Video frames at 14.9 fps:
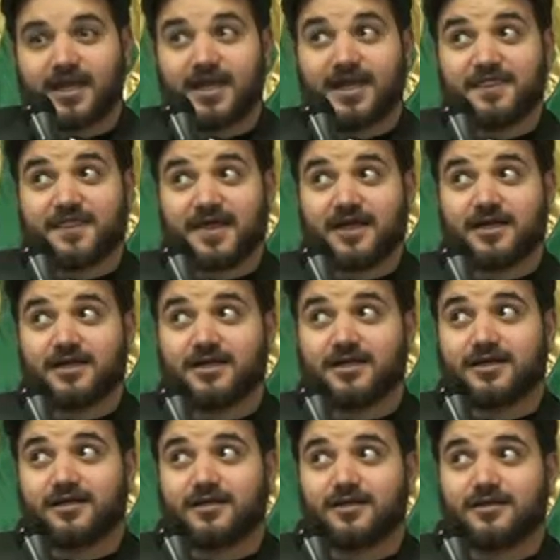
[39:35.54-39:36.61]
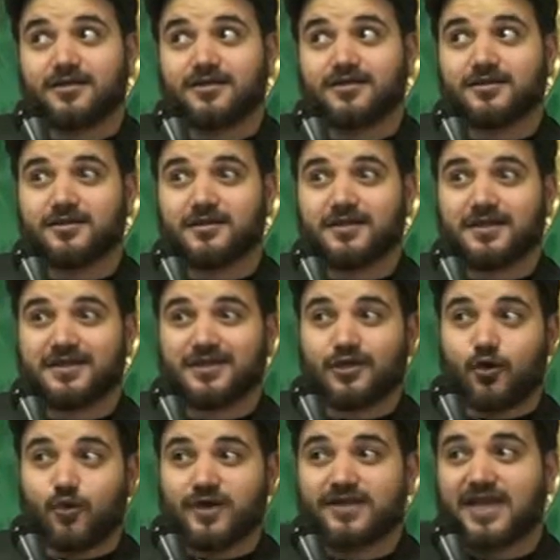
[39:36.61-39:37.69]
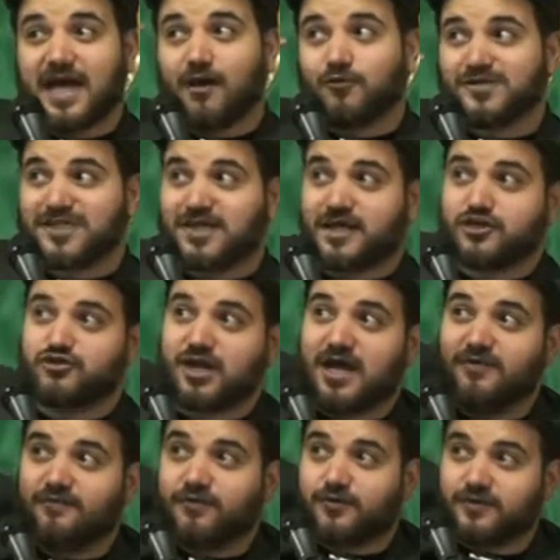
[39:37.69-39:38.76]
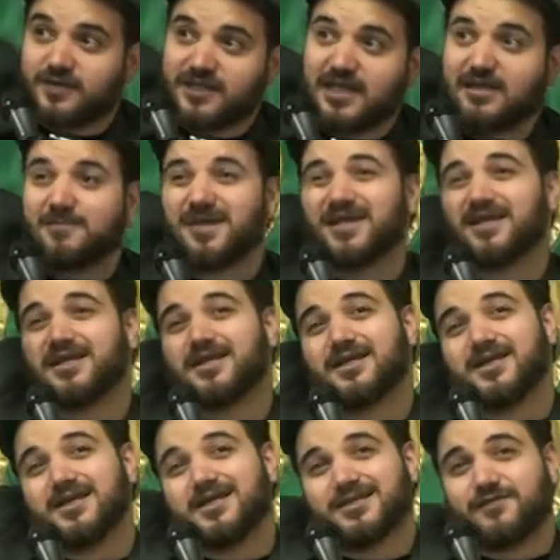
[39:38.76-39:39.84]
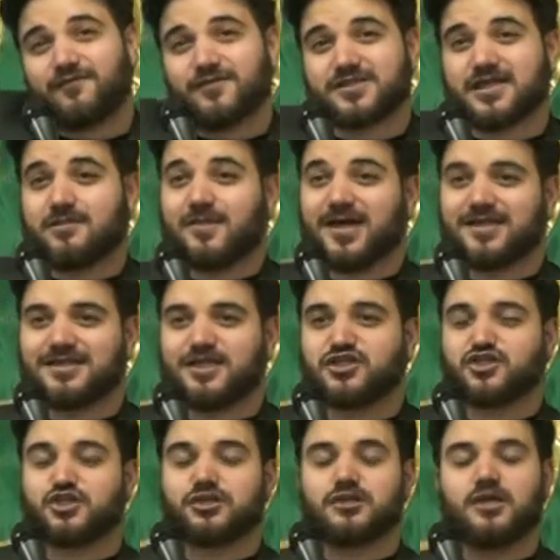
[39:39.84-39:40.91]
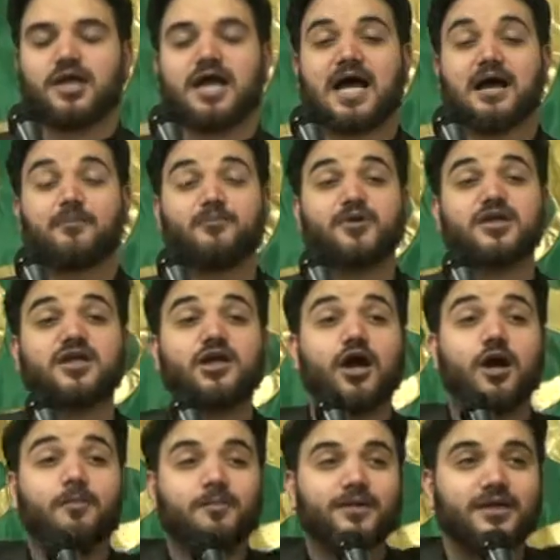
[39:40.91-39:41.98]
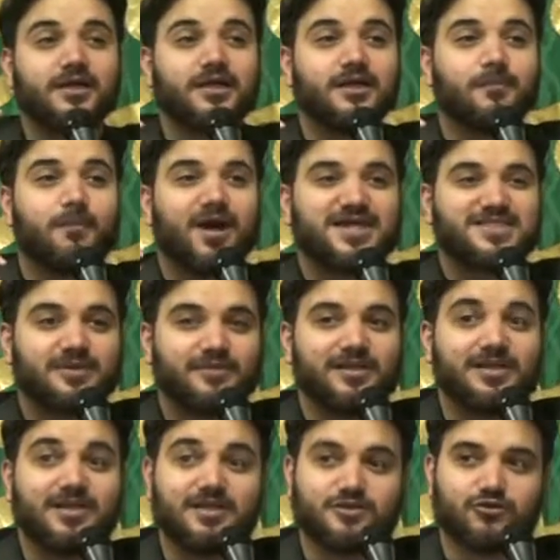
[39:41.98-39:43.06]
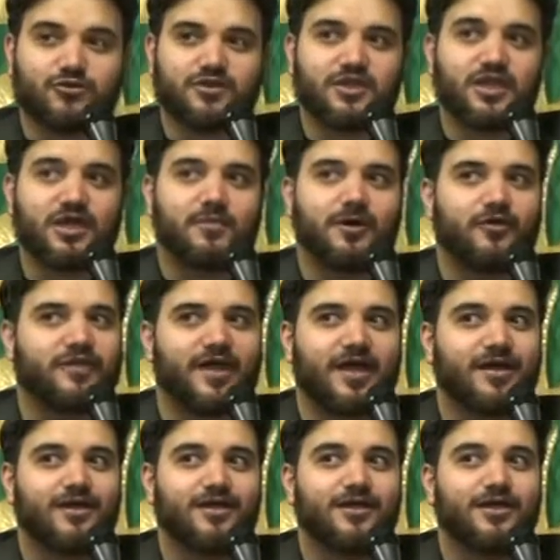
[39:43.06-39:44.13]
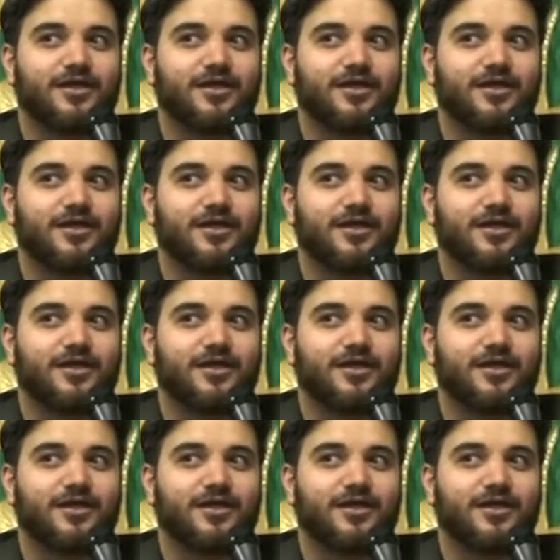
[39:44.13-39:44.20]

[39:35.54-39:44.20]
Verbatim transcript: And then, knowing that I was going to travel, did that make any difference on my intention? I'm bringing up possibilities to think about that.